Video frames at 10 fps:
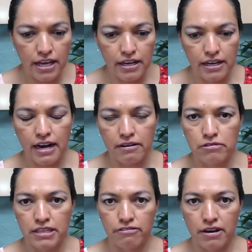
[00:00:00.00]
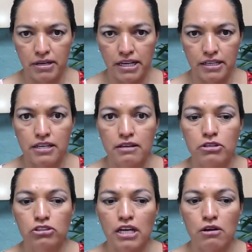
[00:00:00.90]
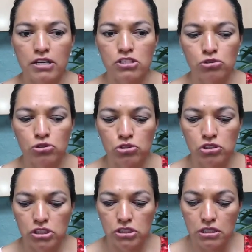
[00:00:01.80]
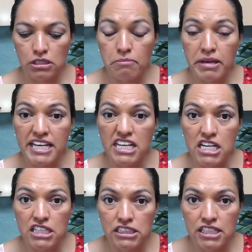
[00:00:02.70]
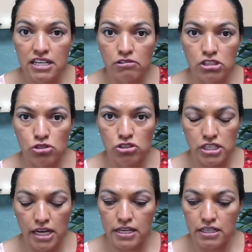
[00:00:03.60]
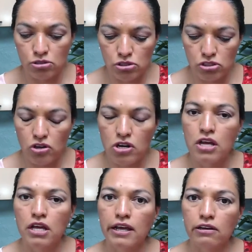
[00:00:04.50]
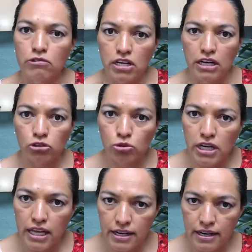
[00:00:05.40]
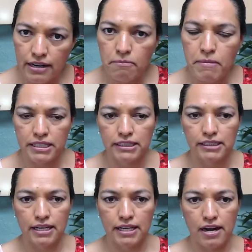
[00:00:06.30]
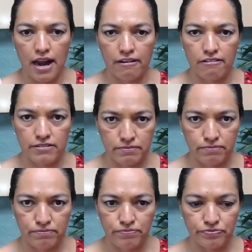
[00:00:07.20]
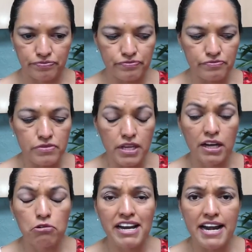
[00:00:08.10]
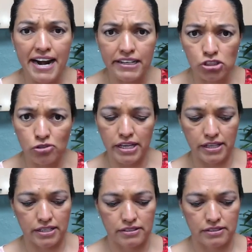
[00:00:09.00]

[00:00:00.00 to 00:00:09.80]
and come with a family. Because I want you to be here sitting with your teenager and your son, and we go together and immerse in their life. And we learn together.